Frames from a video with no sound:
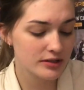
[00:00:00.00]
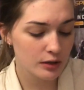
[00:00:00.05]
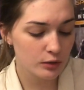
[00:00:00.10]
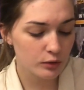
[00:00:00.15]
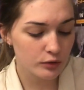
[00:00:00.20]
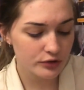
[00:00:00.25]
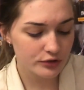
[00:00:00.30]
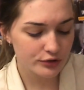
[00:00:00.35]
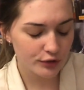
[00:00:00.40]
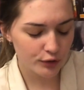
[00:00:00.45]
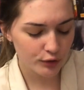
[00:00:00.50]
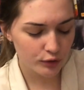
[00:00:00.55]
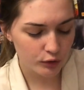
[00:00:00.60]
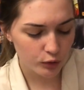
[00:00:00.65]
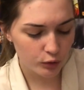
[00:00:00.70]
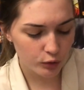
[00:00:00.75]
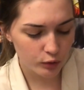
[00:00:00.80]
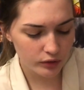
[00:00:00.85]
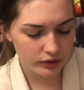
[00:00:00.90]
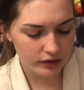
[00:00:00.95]
they're all so
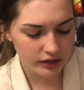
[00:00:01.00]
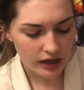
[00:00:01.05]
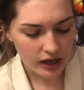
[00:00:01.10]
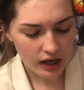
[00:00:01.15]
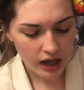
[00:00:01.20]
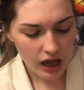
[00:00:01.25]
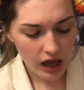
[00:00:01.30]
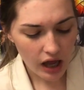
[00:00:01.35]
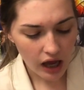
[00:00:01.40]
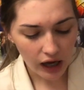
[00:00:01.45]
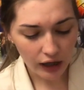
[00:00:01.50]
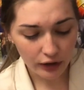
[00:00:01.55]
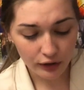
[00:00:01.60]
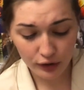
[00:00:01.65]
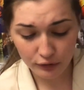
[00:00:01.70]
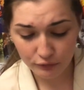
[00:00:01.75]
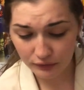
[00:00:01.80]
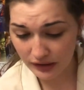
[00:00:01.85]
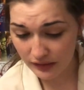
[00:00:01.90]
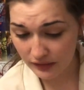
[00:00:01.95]
cool and I don't
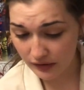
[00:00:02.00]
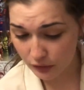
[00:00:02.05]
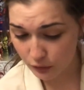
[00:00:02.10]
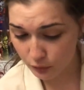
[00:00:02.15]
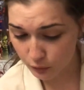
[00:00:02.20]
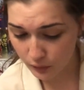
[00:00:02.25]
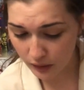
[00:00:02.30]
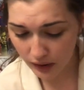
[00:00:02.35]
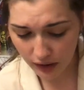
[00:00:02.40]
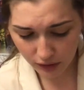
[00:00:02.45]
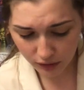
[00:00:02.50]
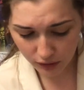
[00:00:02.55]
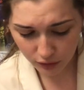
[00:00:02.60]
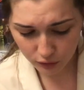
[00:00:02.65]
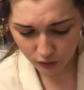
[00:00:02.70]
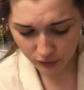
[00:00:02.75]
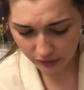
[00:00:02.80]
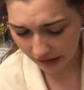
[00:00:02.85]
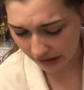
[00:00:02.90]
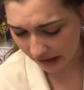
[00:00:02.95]
have anything to wear and I'll
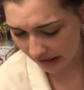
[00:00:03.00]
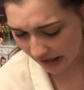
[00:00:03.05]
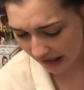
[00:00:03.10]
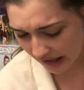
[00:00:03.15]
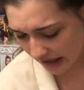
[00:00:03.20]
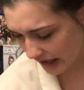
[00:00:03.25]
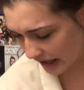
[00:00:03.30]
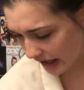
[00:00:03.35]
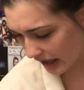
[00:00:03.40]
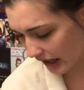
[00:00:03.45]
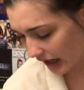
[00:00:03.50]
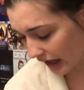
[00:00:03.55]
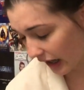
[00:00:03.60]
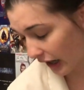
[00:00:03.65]
look like an idiot.